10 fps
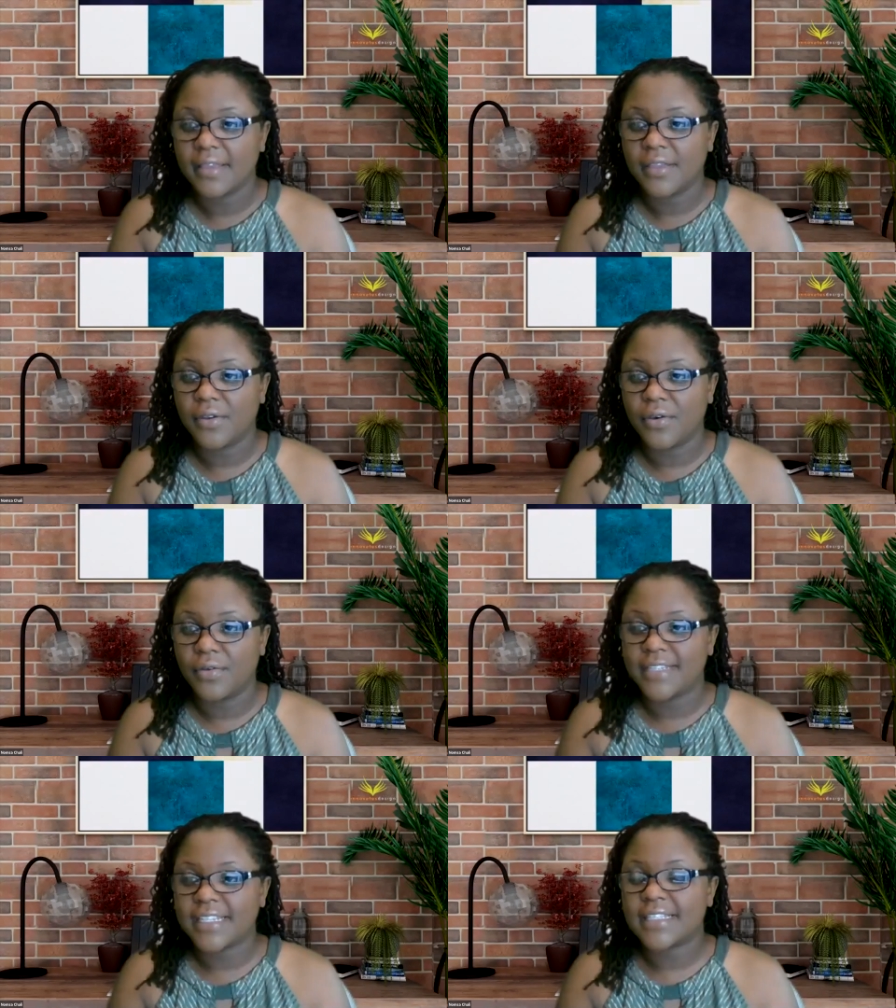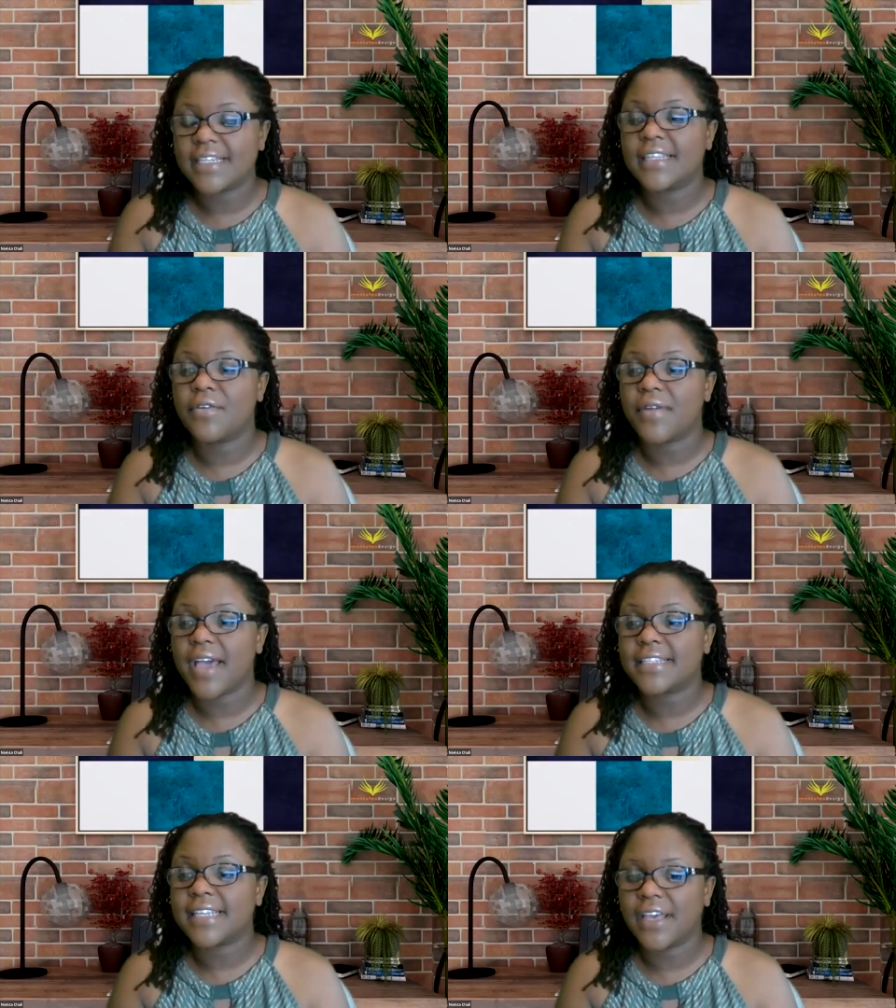You know, they just need the
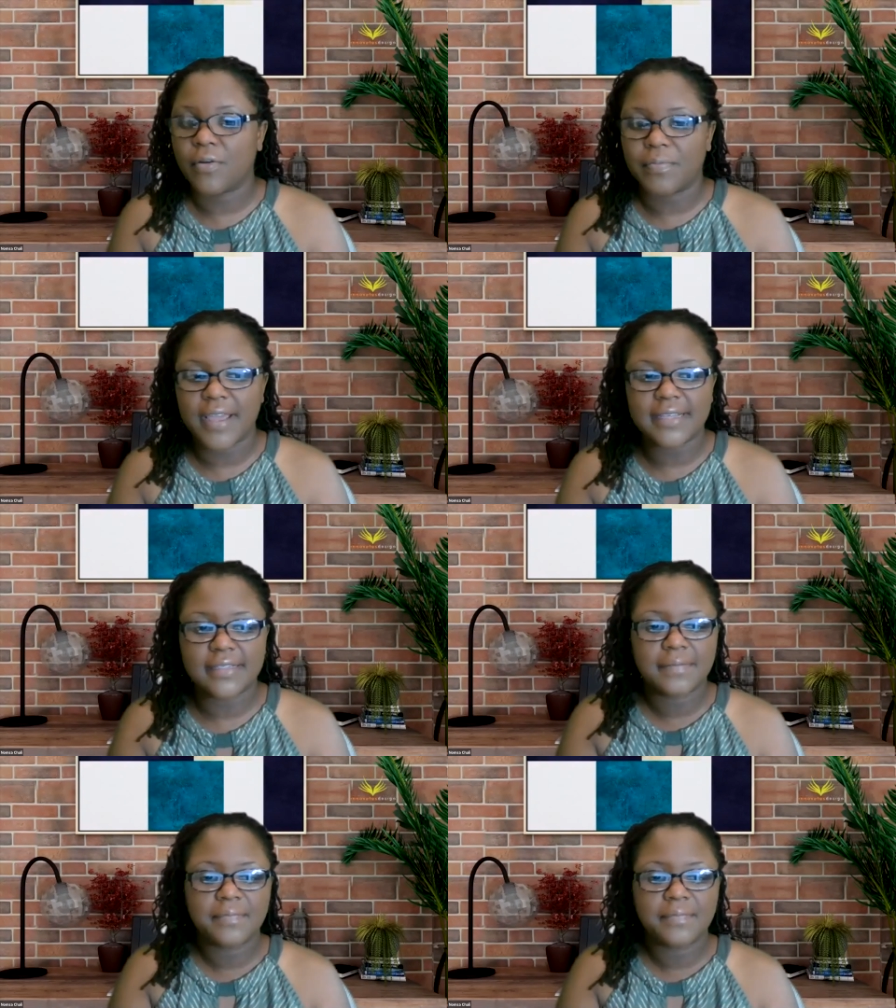right help, right?